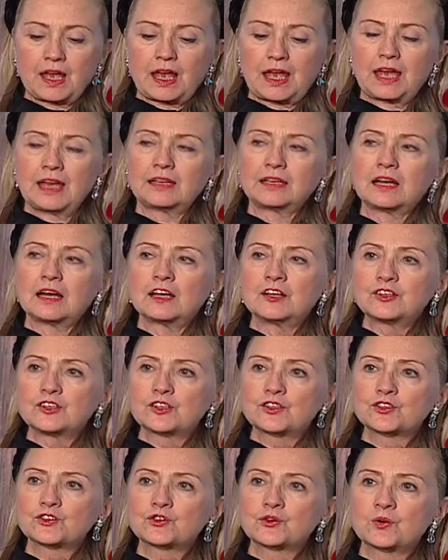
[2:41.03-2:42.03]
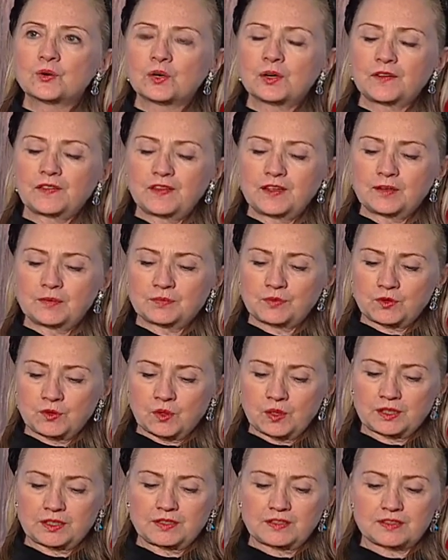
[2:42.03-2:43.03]
and underscored the
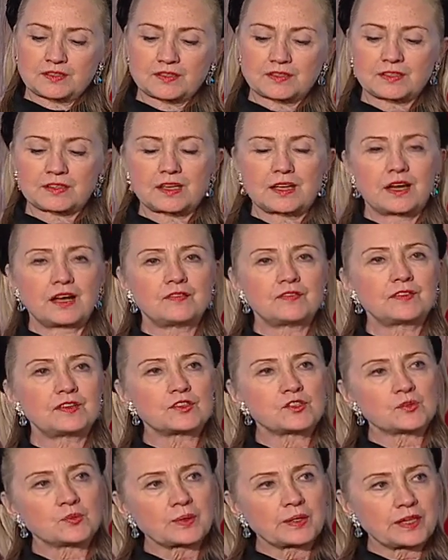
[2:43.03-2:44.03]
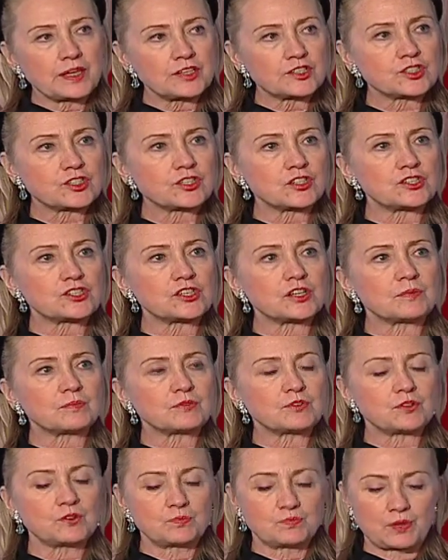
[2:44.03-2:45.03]
importance of this
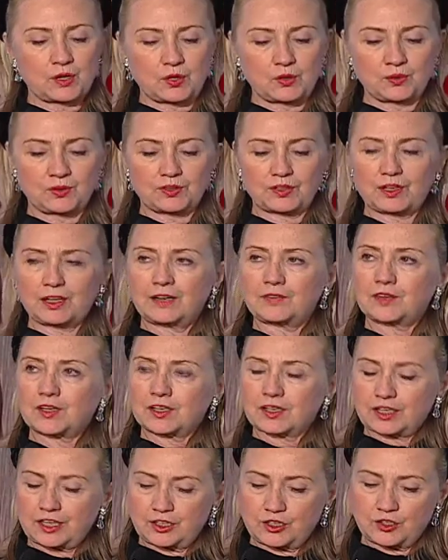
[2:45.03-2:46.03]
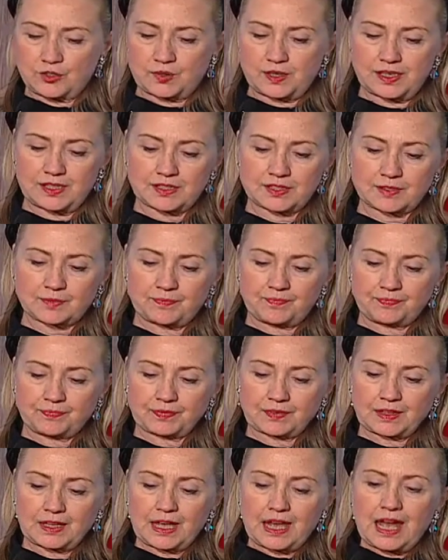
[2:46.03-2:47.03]
relationship to both of our countries.
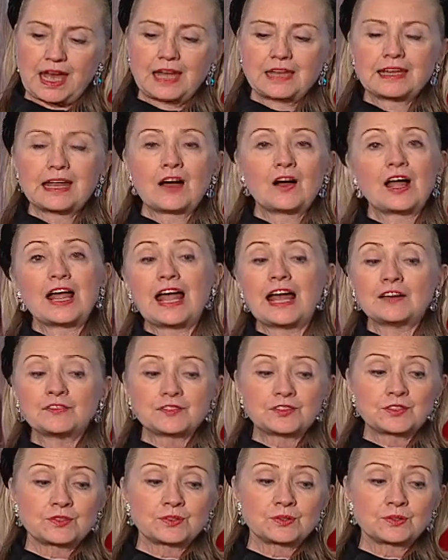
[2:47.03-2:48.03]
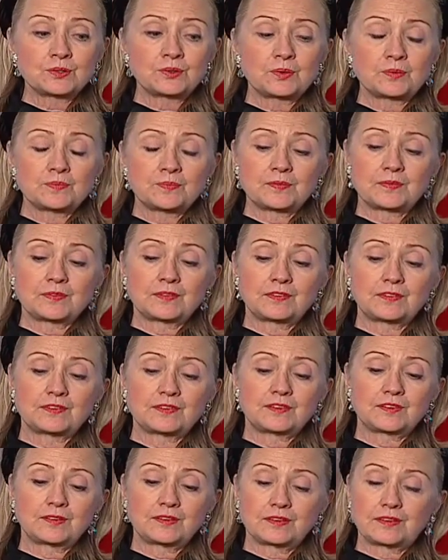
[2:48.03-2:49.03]
Now, I have to
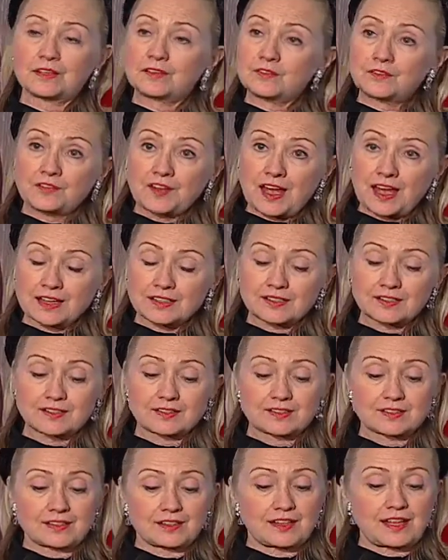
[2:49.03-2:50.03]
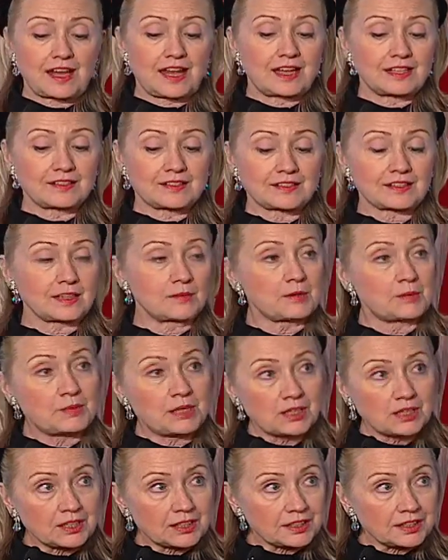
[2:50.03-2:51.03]
confess that some
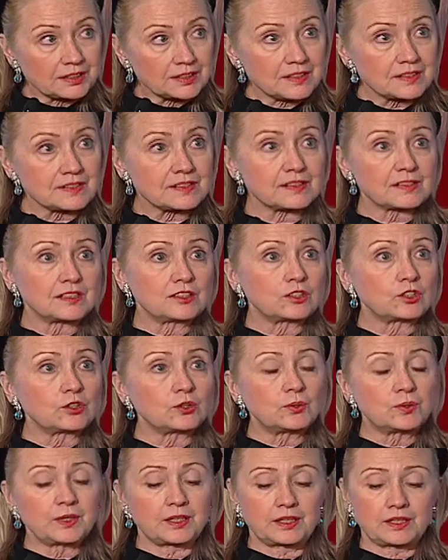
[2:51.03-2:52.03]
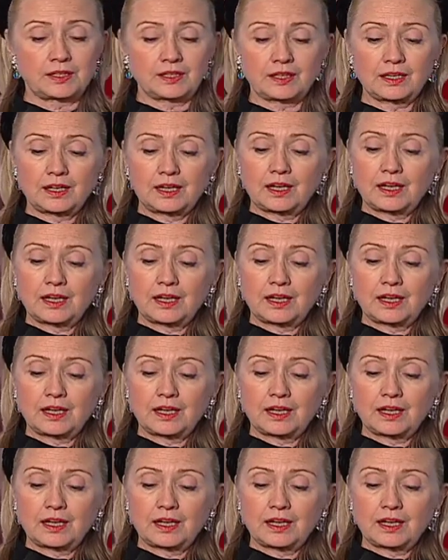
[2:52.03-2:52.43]
Americans, including